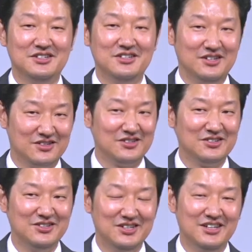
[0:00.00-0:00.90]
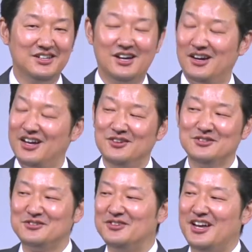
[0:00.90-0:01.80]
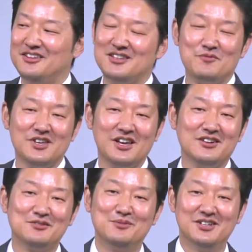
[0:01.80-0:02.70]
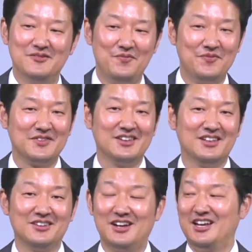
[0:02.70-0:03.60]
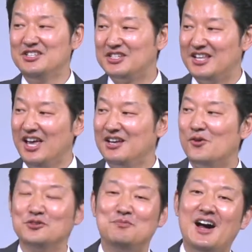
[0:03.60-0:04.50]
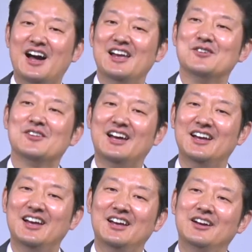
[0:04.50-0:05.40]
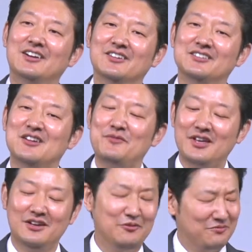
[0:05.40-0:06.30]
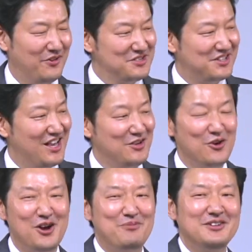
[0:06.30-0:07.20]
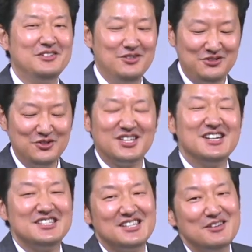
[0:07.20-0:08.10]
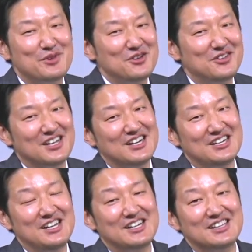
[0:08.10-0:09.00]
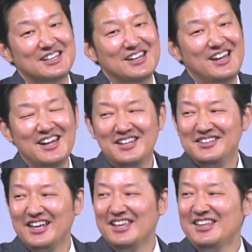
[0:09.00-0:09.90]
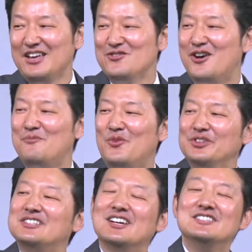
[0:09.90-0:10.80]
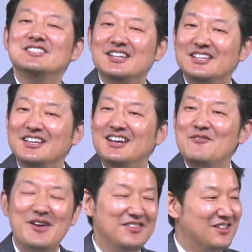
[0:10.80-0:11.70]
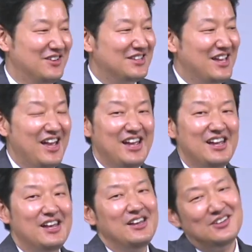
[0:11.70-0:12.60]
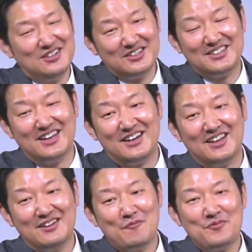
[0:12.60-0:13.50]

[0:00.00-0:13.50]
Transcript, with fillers: You know, I'll just do something else. But and then each day goes by, and you're like, you know, sometimes, first day, you touched it, but you didn't eat it. Second day, you almost touched it. And third day, you looked at it.